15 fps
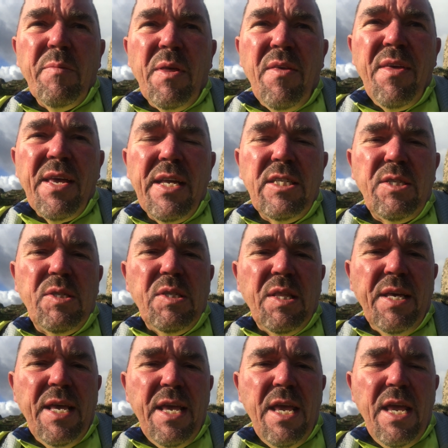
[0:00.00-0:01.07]
The thing is,
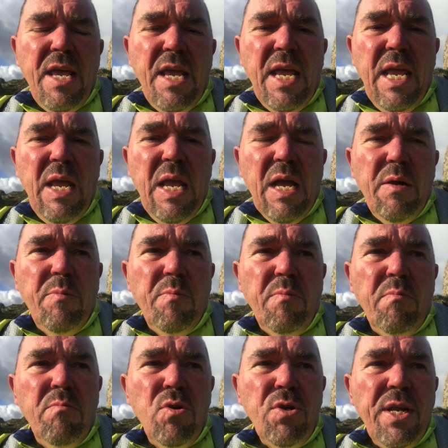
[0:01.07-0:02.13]
the
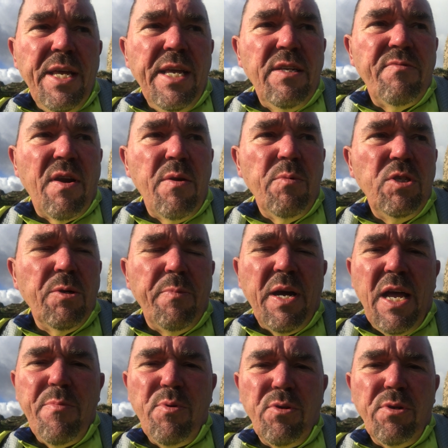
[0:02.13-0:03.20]
money is very much a
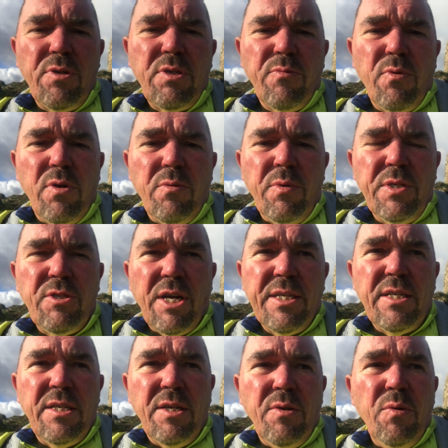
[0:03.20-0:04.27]
byproduct of what we're
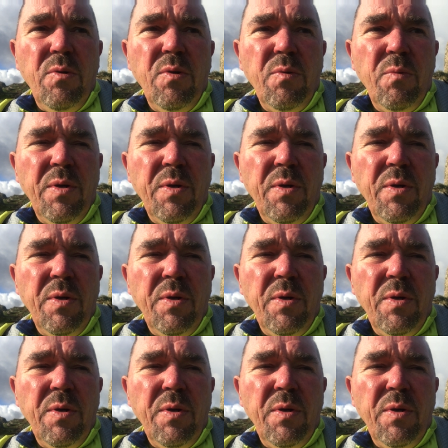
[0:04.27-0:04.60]
trying to do.